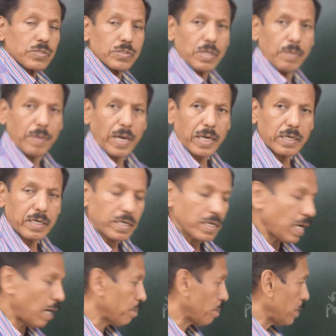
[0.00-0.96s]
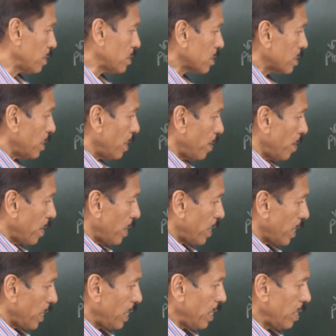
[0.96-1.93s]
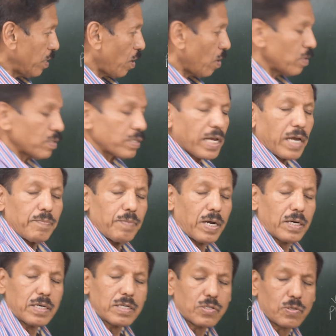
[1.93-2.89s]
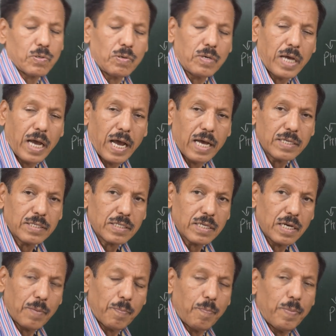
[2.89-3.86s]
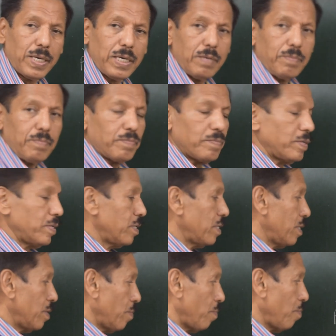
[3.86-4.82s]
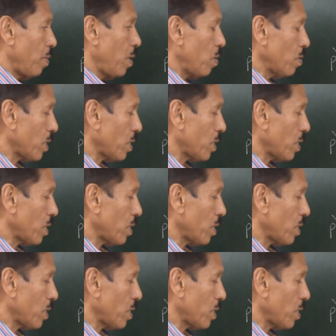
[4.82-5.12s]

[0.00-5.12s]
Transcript: the magnetic compass. E rod can be understood as a beam below